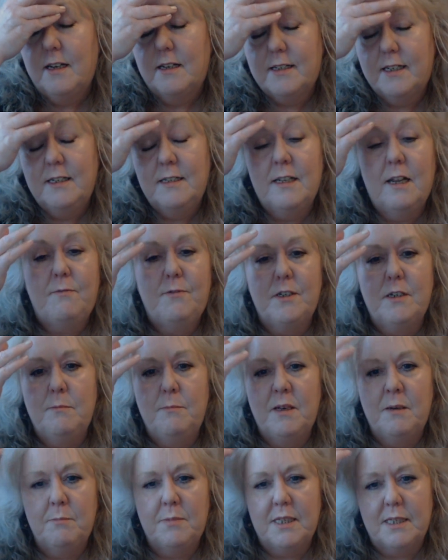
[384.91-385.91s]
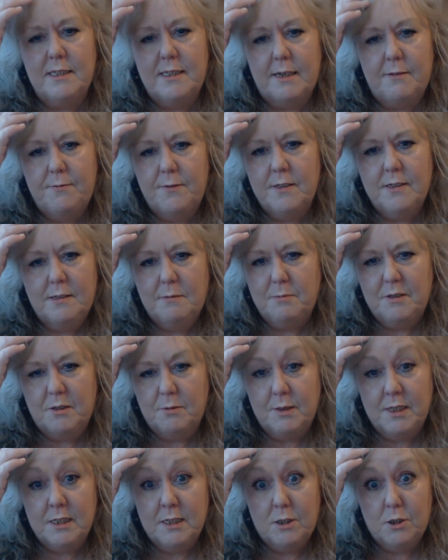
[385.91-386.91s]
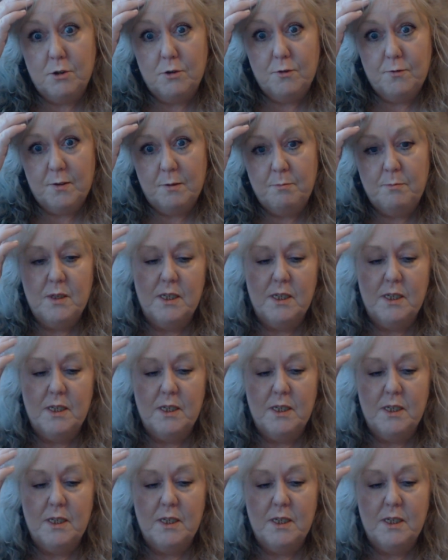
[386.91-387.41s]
I can never remember the difference between the two of them,